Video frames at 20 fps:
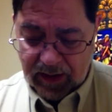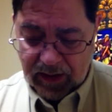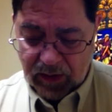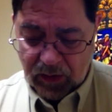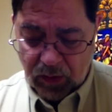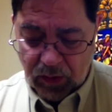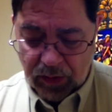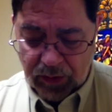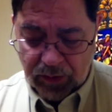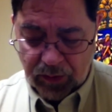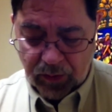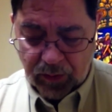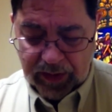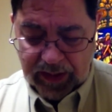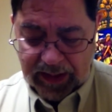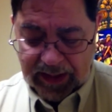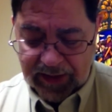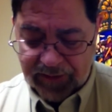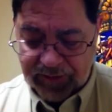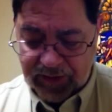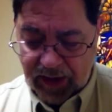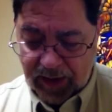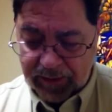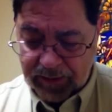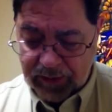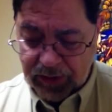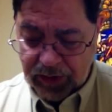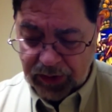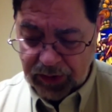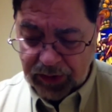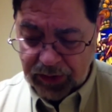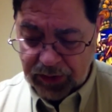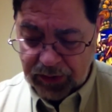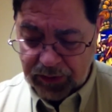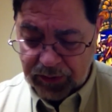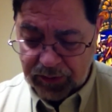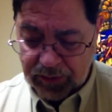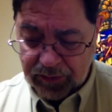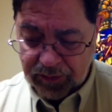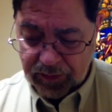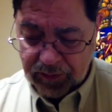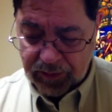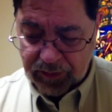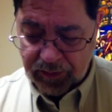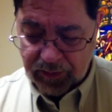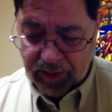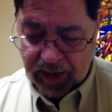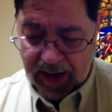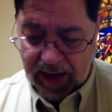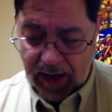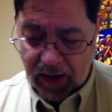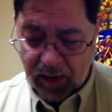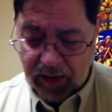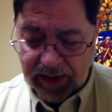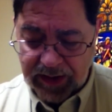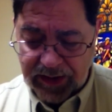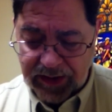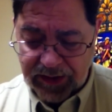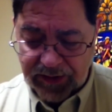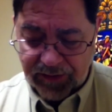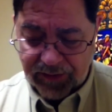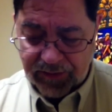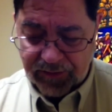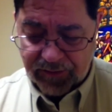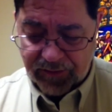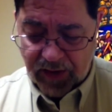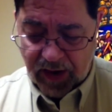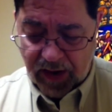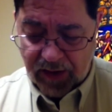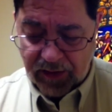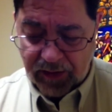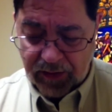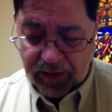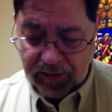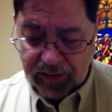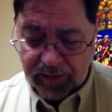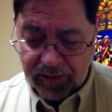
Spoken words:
Lord, we lift up to you Aaron's father,